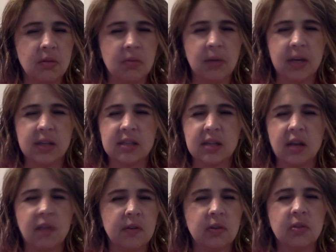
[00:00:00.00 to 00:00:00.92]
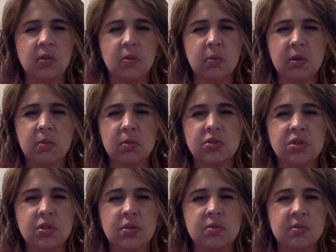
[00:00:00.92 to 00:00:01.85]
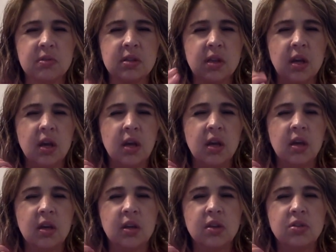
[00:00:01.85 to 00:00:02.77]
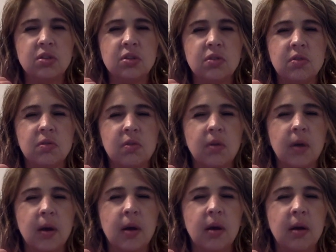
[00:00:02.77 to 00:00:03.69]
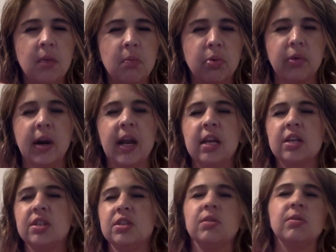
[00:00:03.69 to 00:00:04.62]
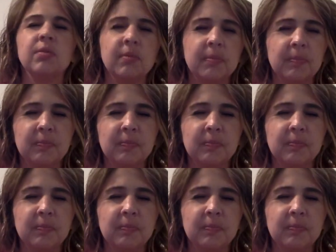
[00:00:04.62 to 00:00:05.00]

myself included, we will choose to praise you.